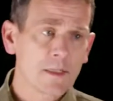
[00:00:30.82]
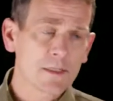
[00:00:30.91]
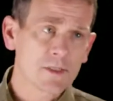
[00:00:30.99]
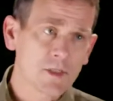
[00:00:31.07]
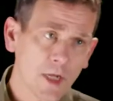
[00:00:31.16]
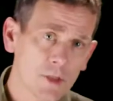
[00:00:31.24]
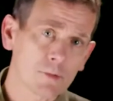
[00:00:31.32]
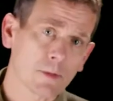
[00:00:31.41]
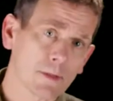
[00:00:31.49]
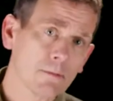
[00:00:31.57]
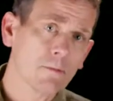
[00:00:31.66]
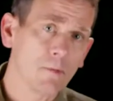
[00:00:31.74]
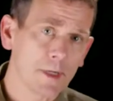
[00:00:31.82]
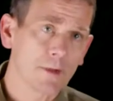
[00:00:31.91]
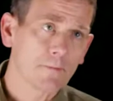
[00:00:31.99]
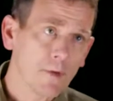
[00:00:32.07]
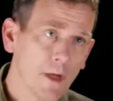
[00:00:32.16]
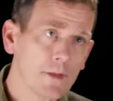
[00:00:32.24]
The scheduler, when it
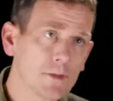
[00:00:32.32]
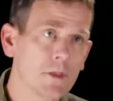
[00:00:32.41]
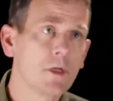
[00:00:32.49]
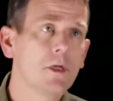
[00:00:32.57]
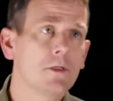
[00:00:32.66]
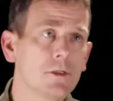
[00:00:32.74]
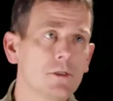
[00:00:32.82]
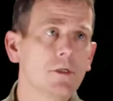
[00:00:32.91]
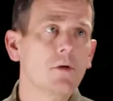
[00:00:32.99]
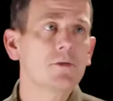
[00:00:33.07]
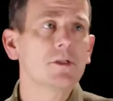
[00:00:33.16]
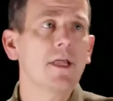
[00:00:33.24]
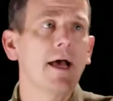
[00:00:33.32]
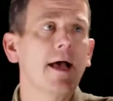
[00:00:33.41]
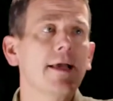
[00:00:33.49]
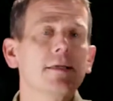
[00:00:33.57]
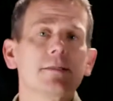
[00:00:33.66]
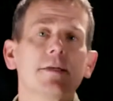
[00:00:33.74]
runs, just goes to the
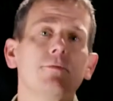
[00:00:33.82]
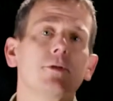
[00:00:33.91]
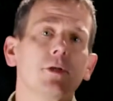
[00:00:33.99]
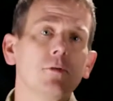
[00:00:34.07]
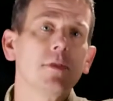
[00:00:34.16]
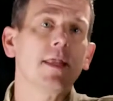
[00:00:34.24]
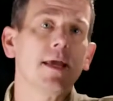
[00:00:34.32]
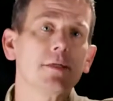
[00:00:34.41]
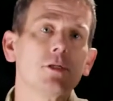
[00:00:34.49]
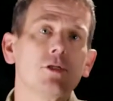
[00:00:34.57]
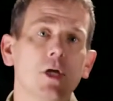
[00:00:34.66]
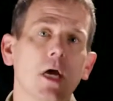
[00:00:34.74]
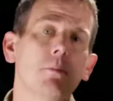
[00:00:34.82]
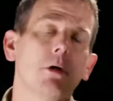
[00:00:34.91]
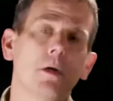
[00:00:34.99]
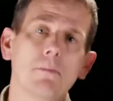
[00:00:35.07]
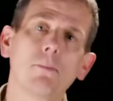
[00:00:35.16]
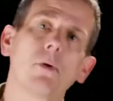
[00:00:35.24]
highest level queue that has a job,
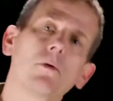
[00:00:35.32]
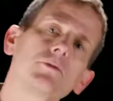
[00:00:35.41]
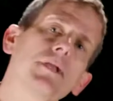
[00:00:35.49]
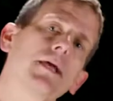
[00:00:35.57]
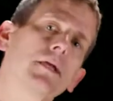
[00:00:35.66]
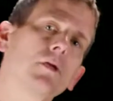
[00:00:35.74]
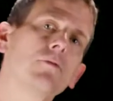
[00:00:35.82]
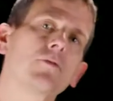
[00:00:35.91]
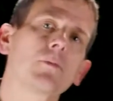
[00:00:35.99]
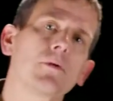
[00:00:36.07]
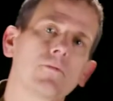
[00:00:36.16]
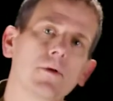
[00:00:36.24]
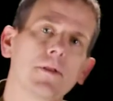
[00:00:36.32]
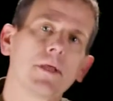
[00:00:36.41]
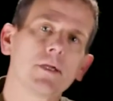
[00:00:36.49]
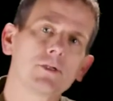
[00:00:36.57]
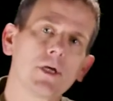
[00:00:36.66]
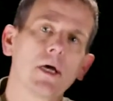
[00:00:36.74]
pulls that queue from the front of
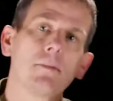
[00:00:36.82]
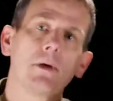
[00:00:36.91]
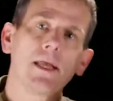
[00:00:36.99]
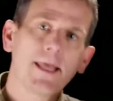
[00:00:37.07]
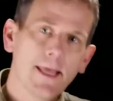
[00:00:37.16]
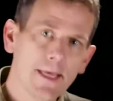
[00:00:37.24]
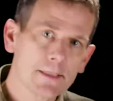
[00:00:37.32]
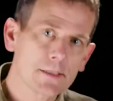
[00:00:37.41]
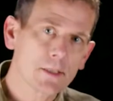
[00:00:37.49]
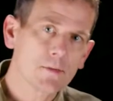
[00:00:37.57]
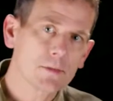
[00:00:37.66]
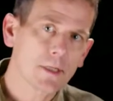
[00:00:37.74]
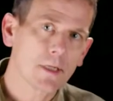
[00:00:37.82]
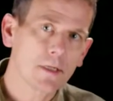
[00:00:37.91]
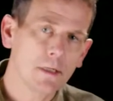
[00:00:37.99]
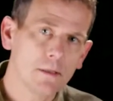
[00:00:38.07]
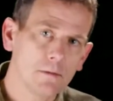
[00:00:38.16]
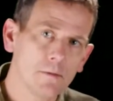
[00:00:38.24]
that job, executes that
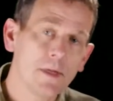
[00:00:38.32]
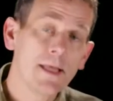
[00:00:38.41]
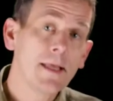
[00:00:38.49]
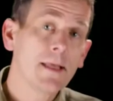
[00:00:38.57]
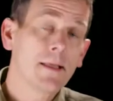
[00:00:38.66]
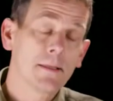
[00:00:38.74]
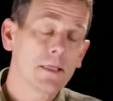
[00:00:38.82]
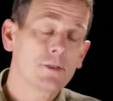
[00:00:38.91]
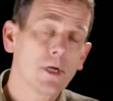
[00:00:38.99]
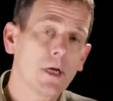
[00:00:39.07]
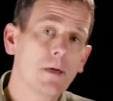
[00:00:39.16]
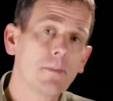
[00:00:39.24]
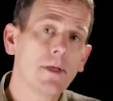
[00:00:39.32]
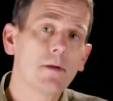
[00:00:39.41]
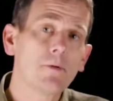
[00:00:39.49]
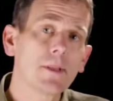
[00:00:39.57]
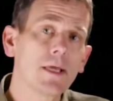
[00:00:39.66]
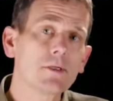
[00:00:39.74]
queue, that job,
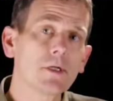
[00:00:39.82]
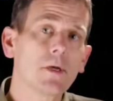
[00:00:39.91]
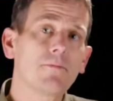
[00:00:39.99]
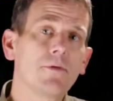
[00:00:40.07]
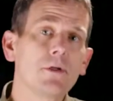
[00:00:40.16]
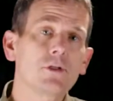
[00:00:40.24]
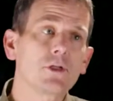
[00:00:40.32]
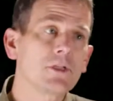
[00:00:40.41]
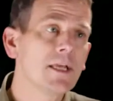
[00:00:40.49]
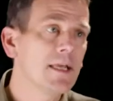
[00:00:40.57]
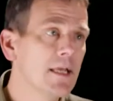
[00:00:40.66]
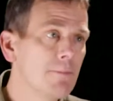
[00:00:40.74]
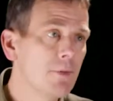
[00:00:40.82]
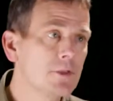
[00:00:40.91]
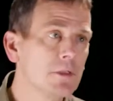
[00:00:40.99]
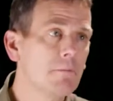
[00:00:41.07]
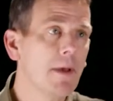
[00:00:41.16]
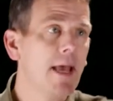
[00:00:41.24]
and when that job finishes, it
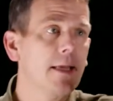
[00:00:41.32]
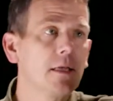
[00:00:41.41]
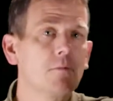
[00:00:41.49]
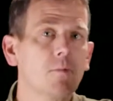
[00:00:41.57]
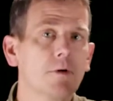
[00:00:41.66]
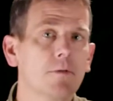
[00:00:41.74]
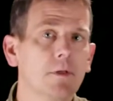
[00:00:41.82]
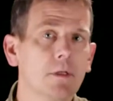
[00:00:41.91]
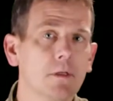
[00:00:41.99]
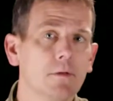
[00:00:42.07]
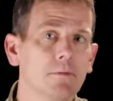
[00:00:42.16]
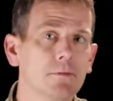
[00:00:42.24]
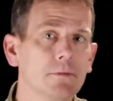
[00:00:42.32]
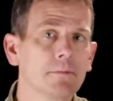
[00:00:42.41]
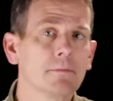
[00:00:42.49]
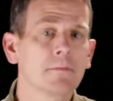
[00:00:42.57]
puts it back in one of the queues.